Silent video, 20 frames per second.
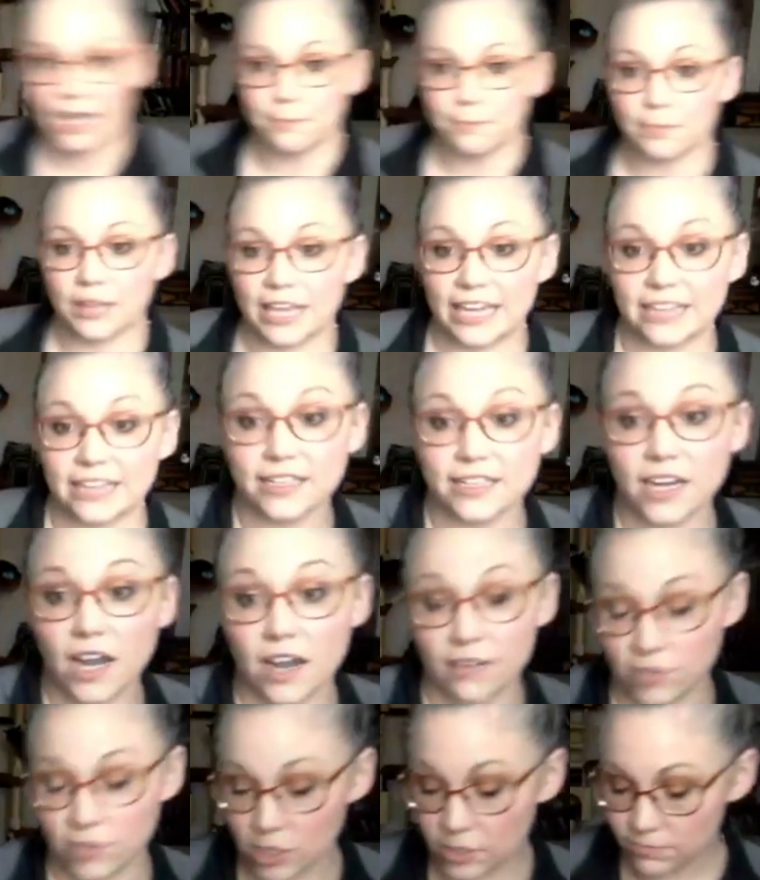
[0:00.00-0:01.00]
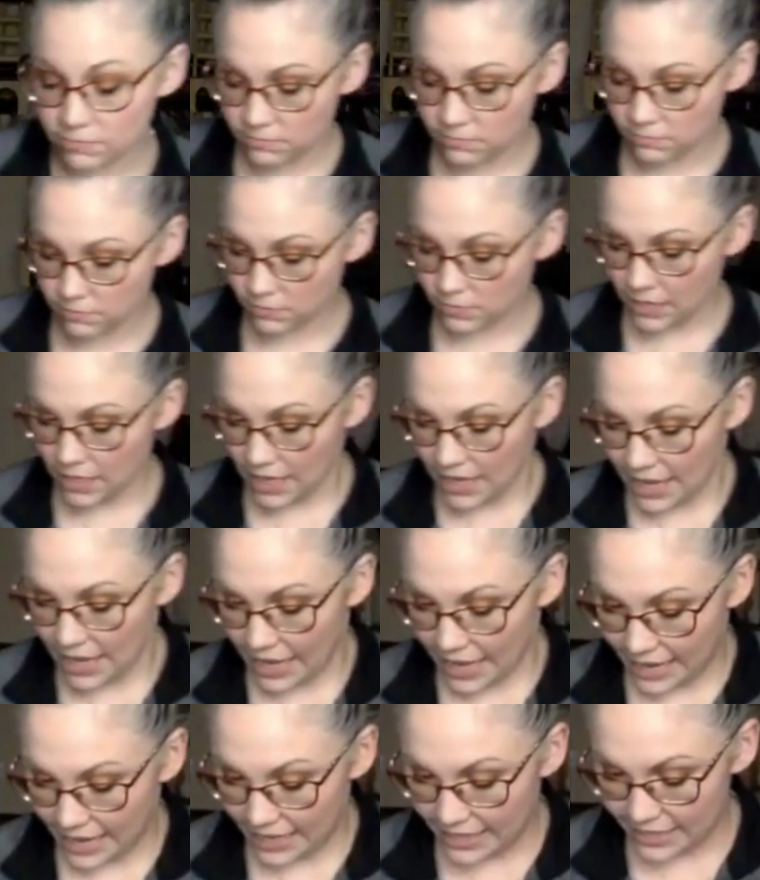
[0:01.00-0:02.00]
plan to cover.
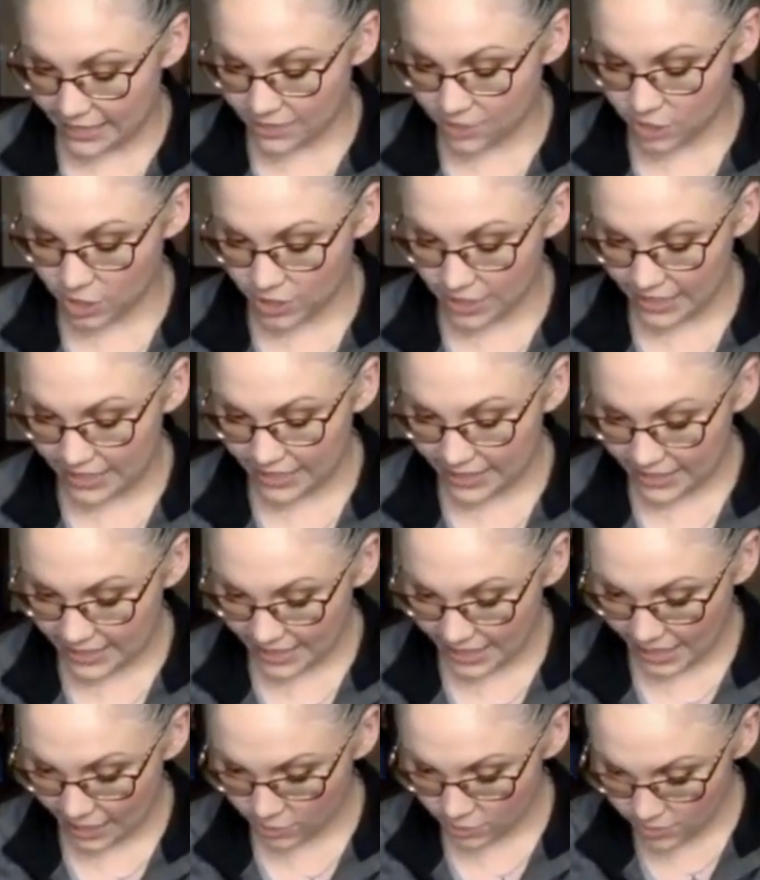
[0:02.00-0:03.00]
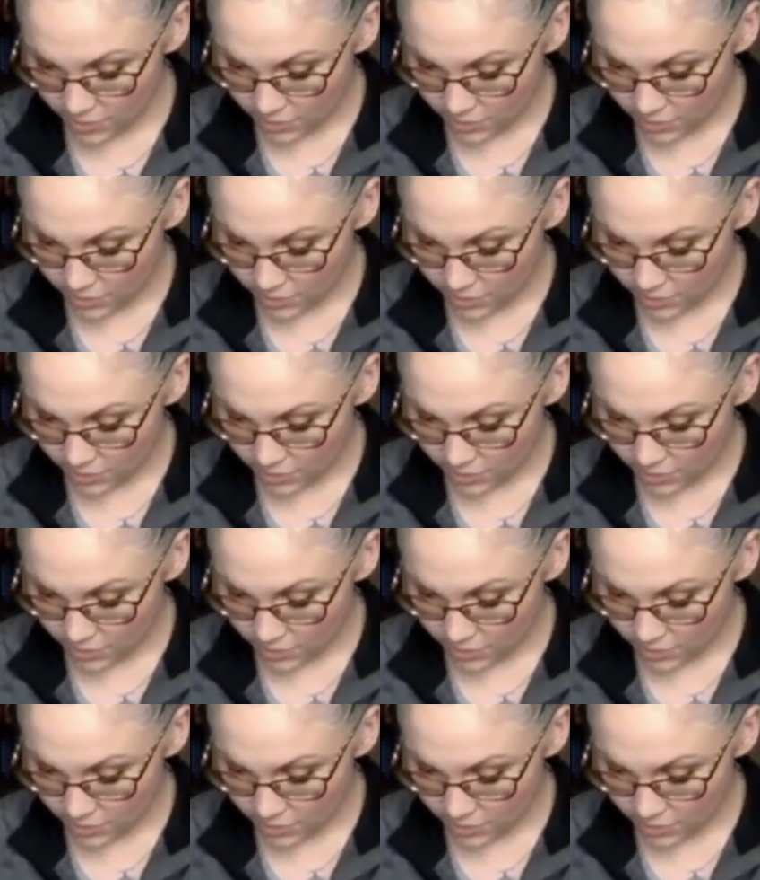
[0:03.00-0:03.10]
Is there anything else